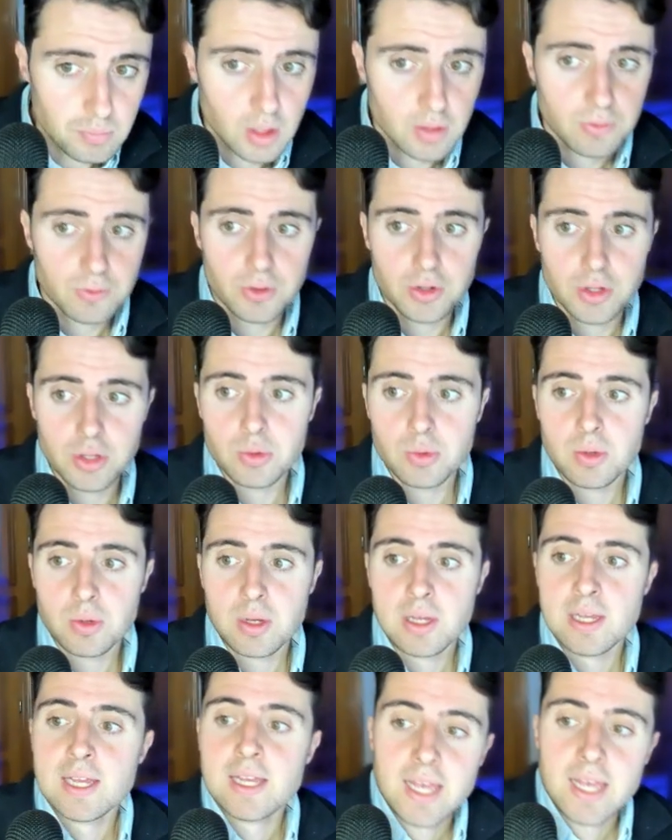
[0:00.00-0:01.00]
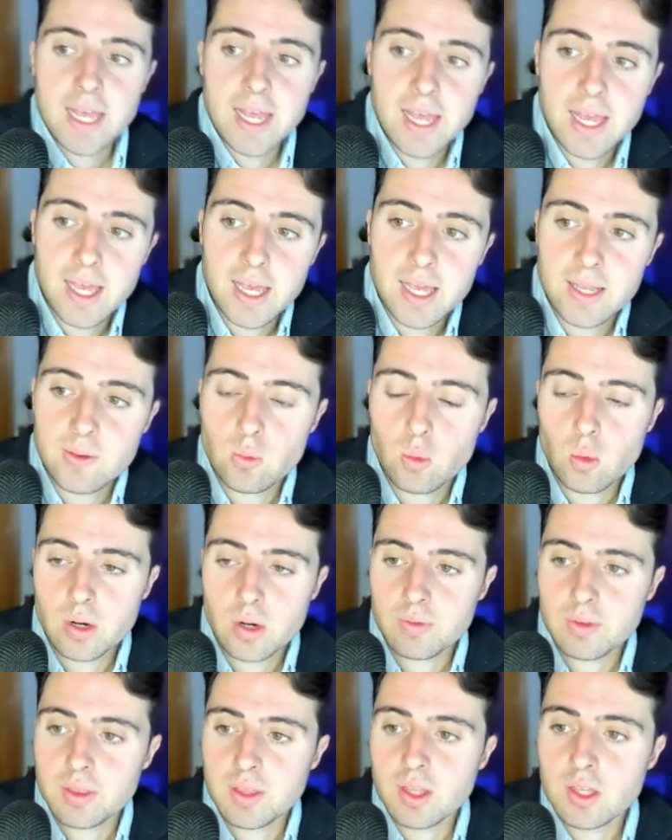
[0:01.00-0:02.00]
for you. And one
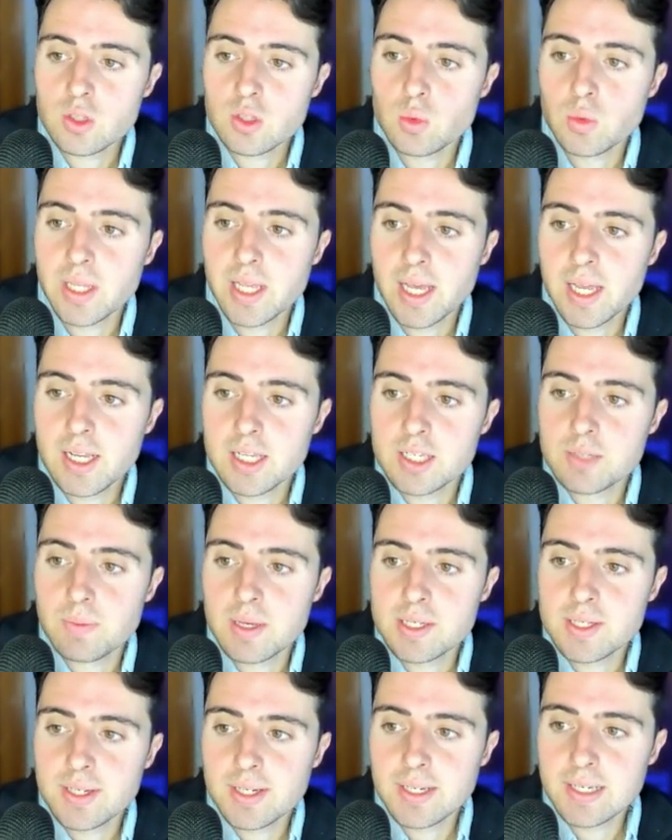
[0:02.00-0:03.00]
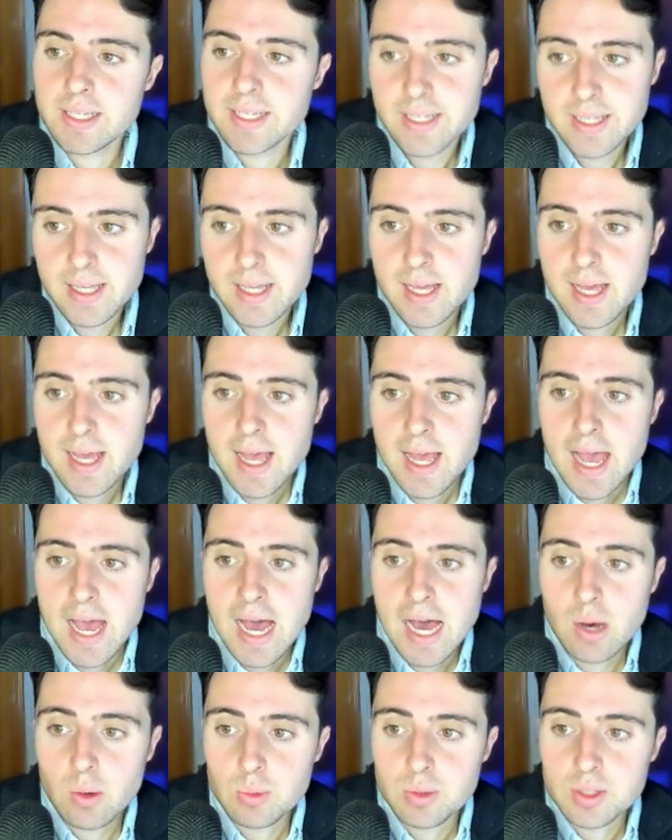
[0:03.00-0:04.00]
of the things we get is basically
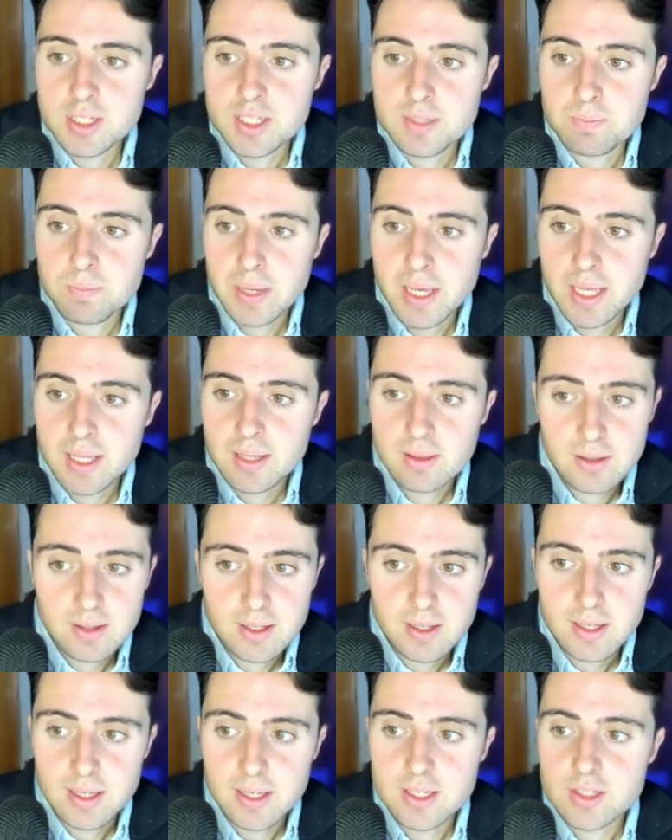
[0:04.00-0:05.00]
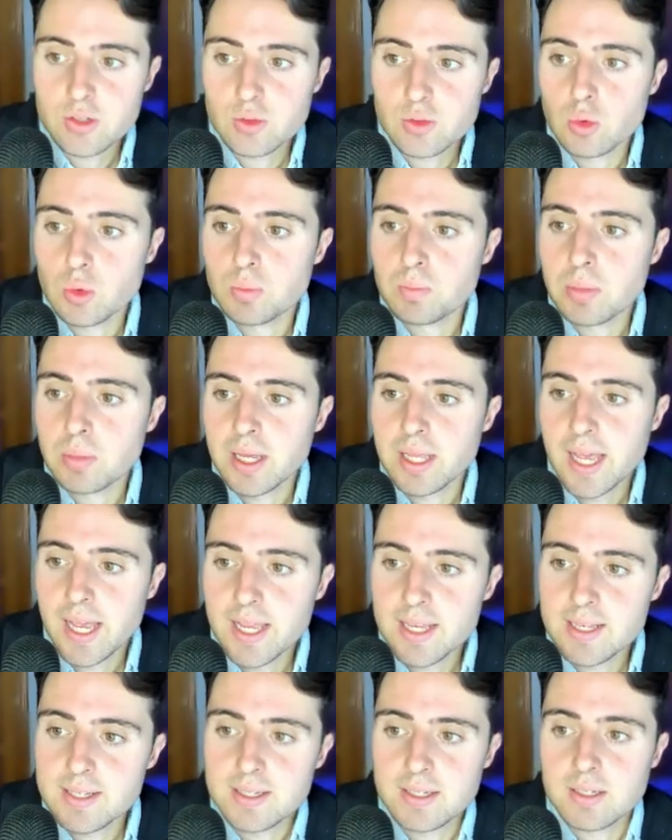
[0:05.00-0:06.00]
how the spend is grouped by
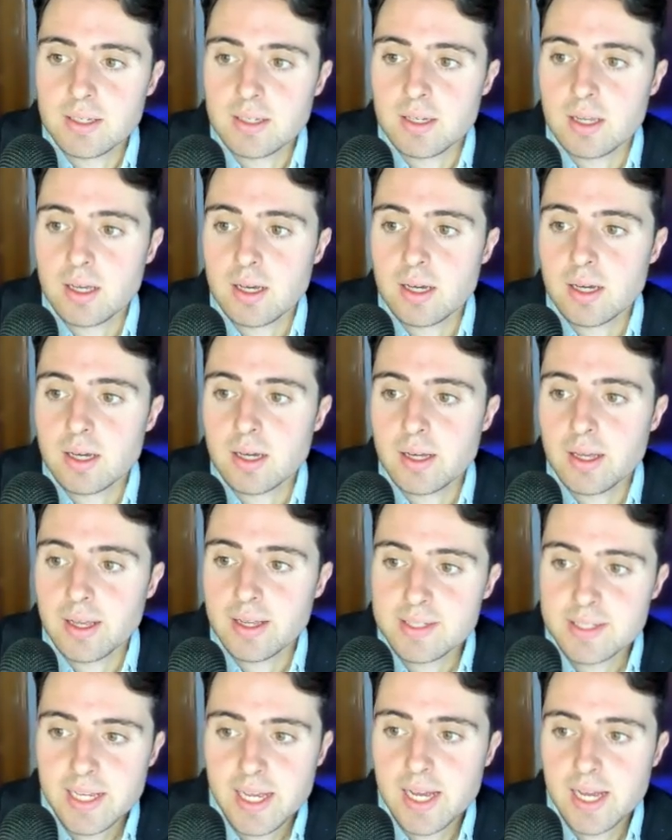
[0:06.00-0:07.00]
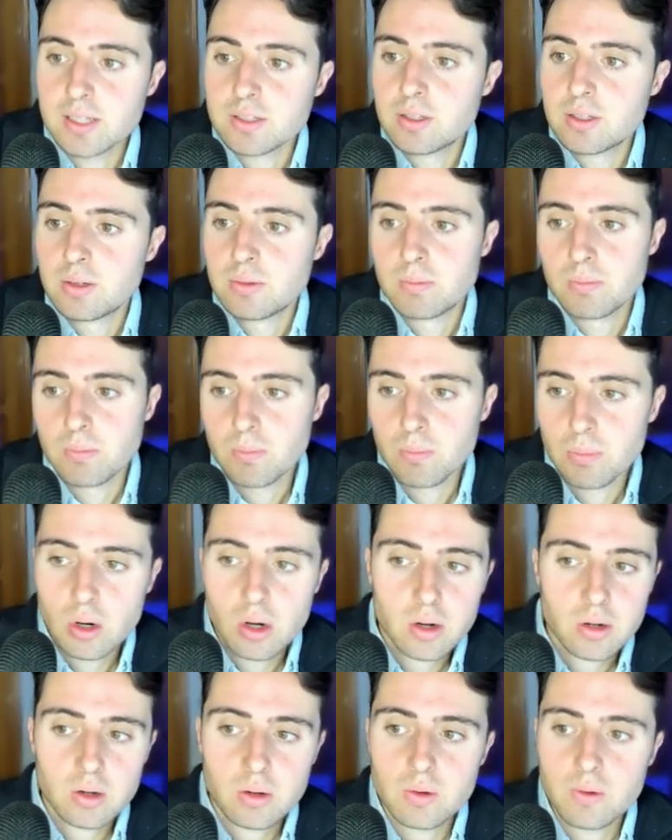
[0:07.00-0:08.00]
ASIN, exact,
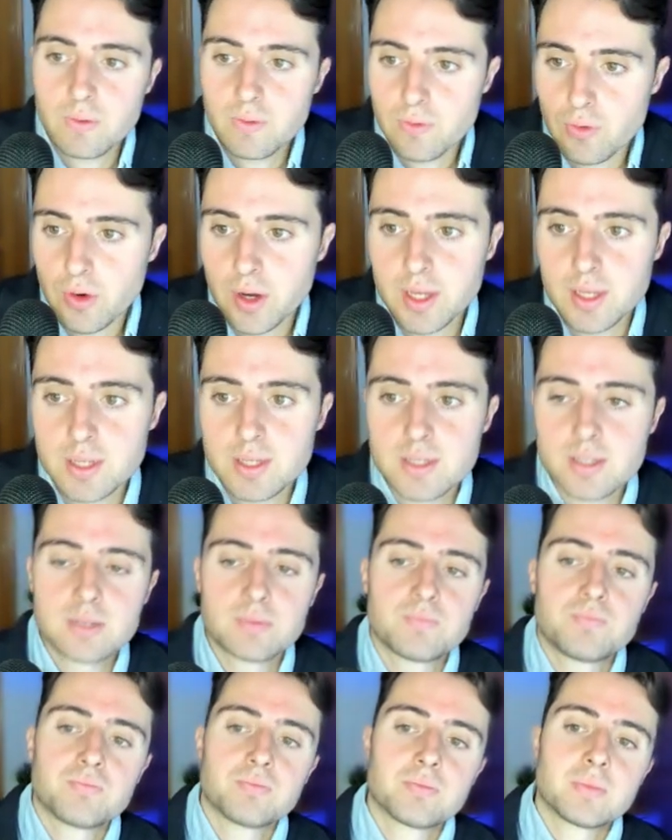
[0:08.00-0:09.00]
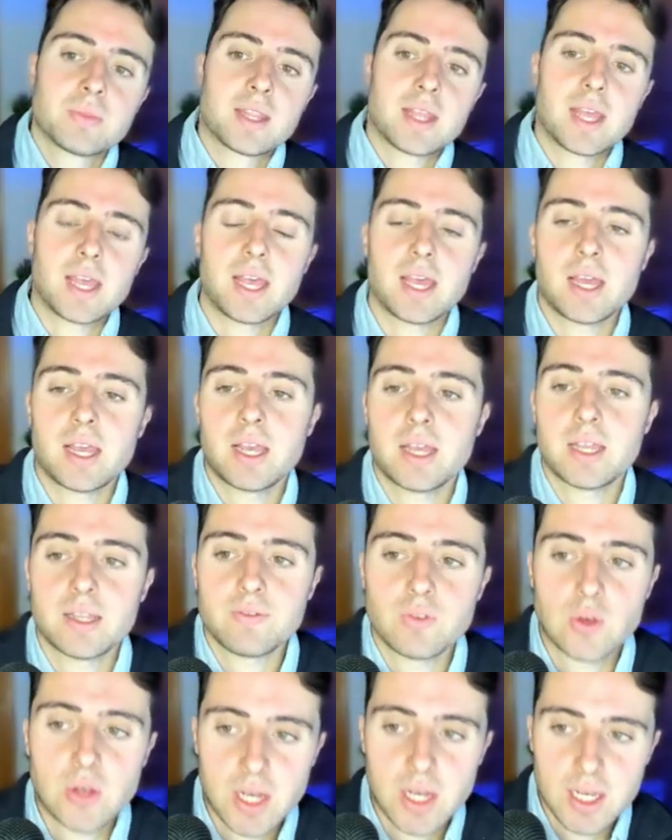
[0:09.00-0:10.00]
broad, or phrase. And
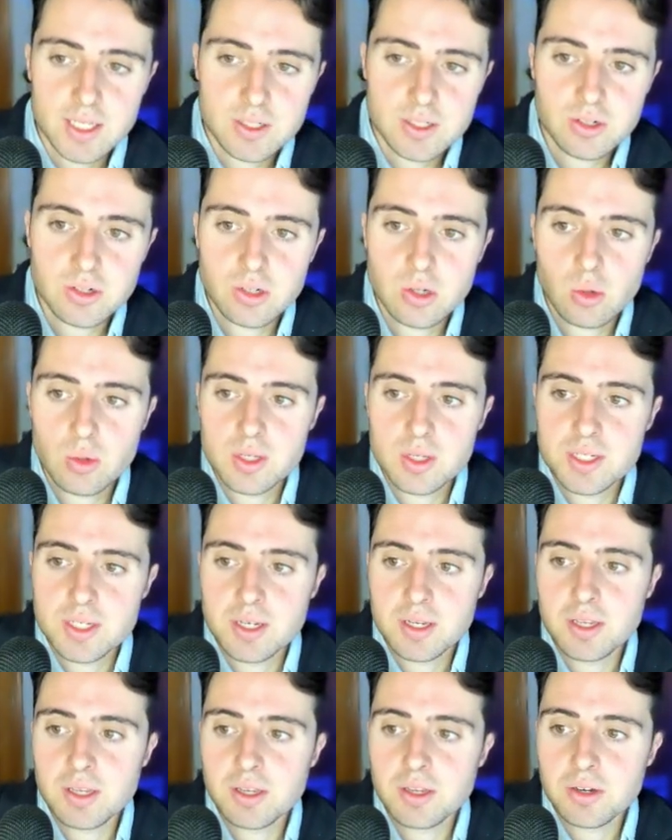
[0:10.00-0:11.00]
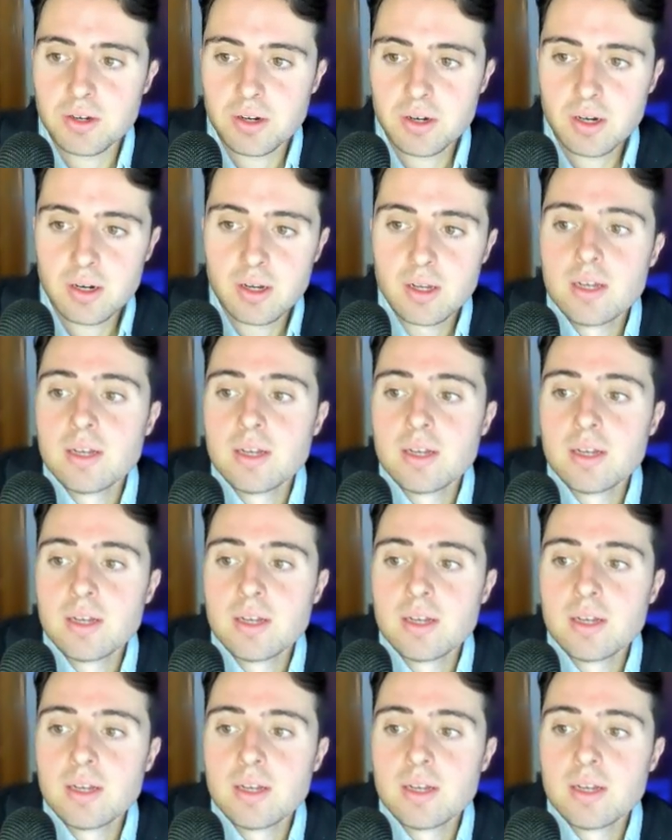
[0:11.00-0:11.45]
if you guys are noticing here,